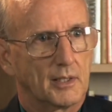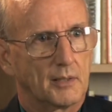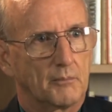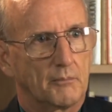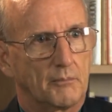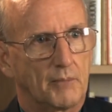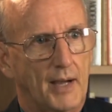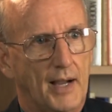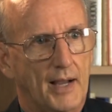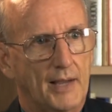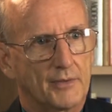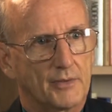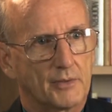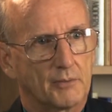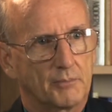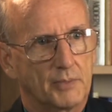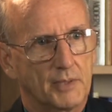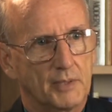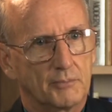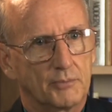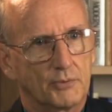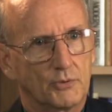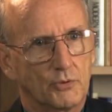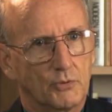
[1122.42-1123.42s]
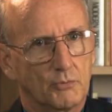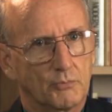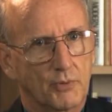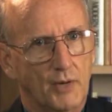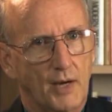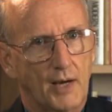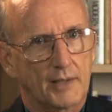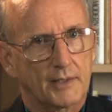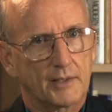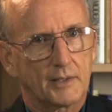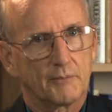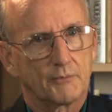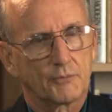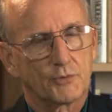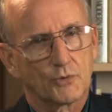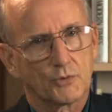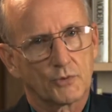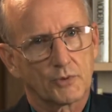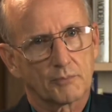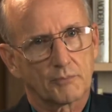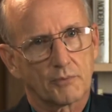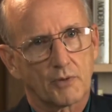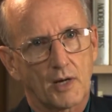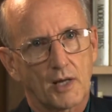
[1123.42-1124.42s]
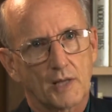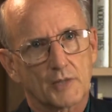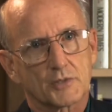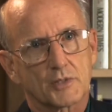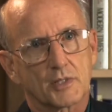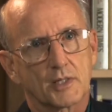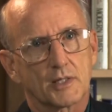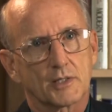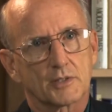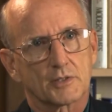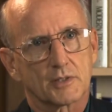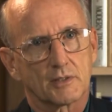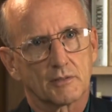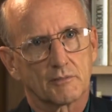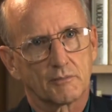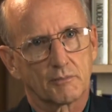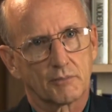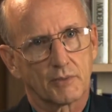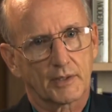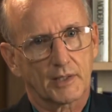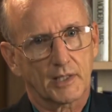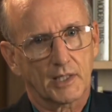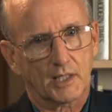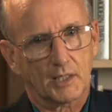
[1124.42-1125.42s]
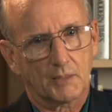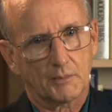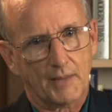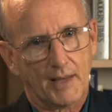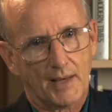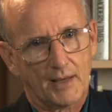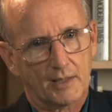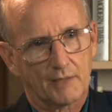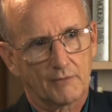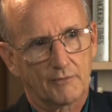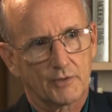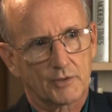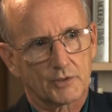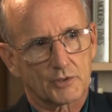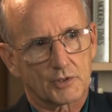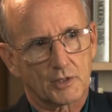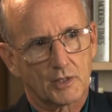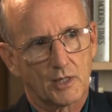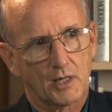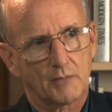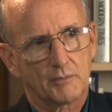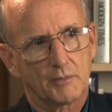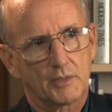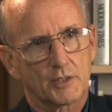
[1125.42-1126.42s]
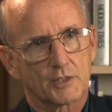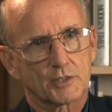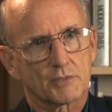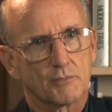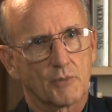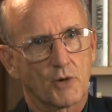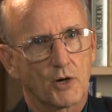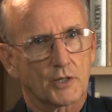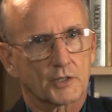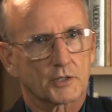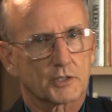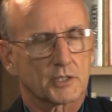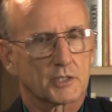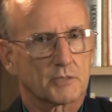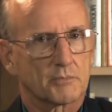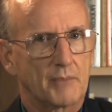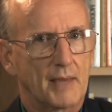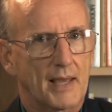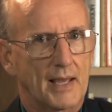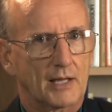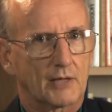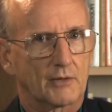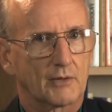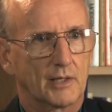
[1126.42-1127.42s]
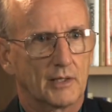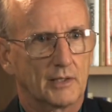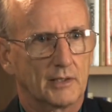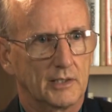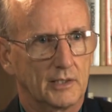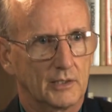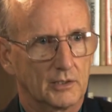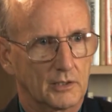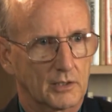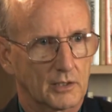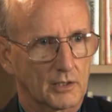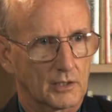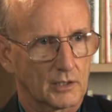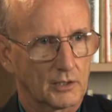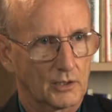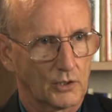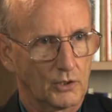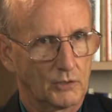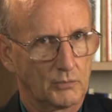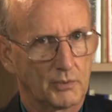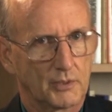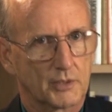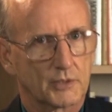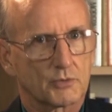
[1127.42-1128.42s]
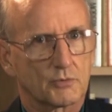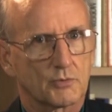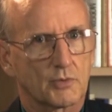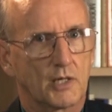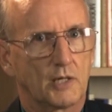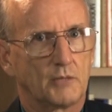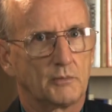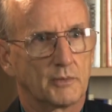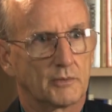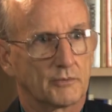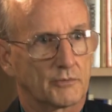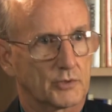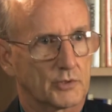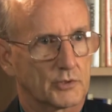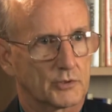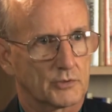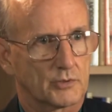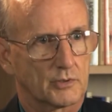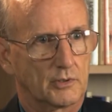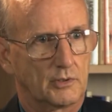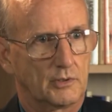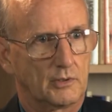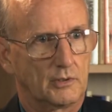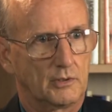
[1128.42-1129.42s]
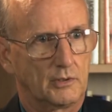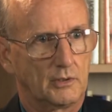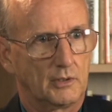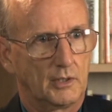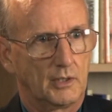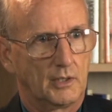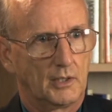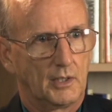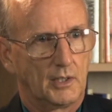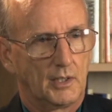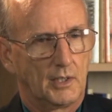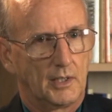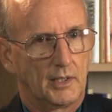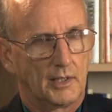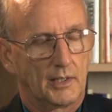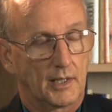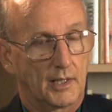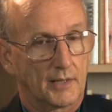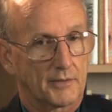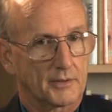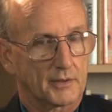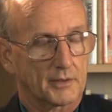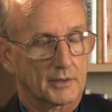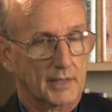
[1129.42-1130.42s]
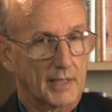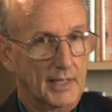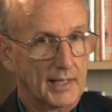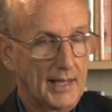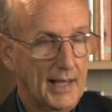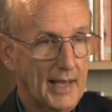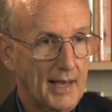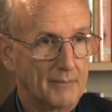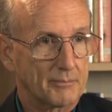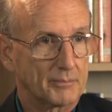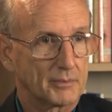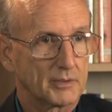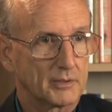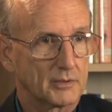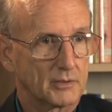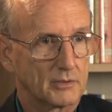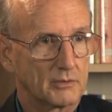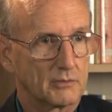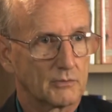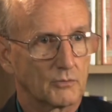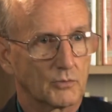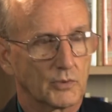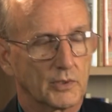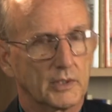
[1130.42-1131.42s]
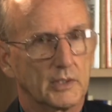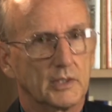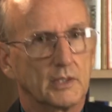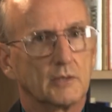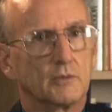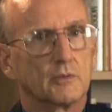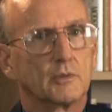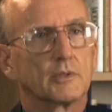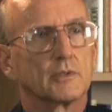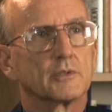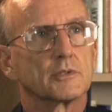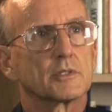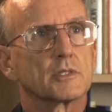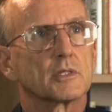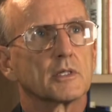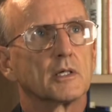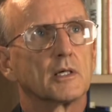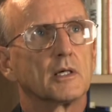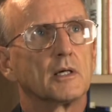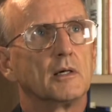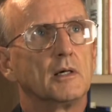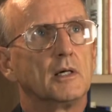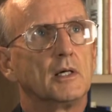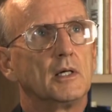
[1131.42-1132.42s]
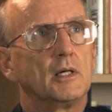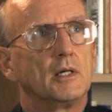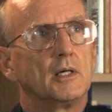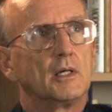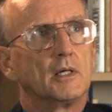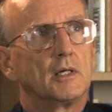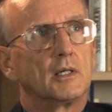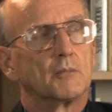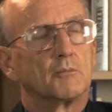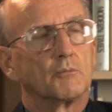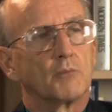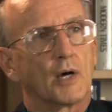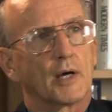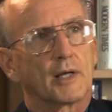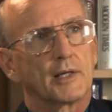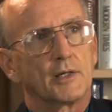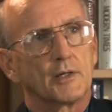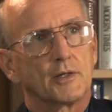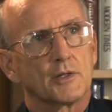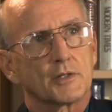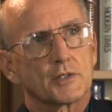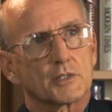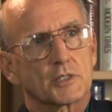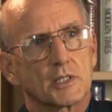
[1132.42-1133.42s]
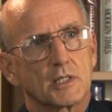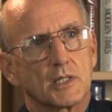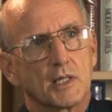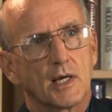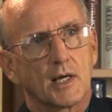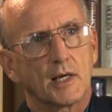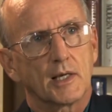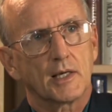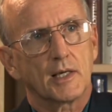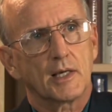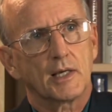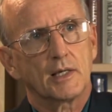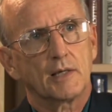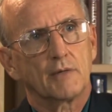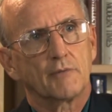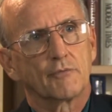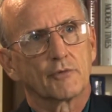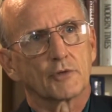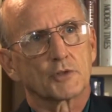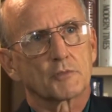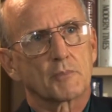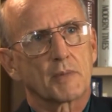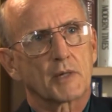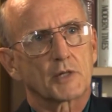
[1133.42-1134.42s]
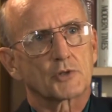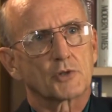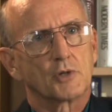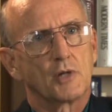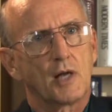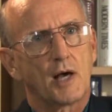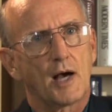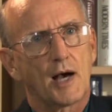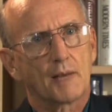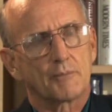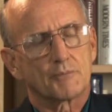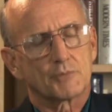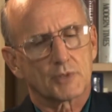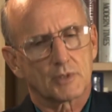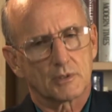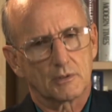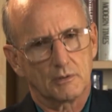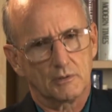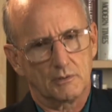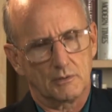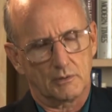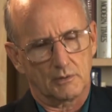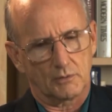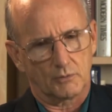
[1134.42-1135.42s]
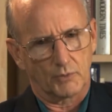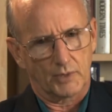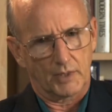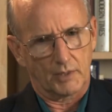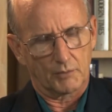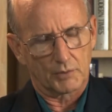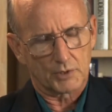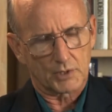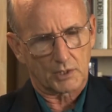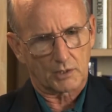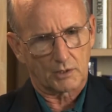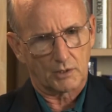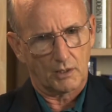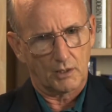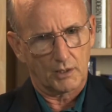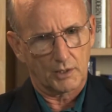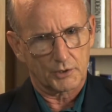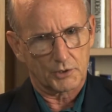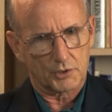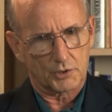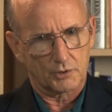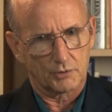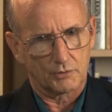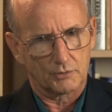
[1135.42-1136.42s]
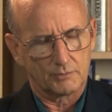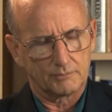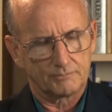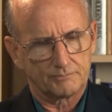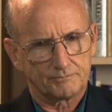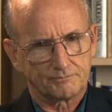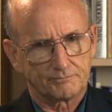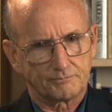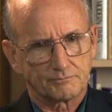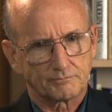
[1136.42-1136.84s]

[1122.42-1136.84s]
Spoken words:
by the people who brought him through the process of bringing him out of his communist Marxist background into the globalist realm of control. And I think that happened when he was brought into the CIA for special ops when he was a college student.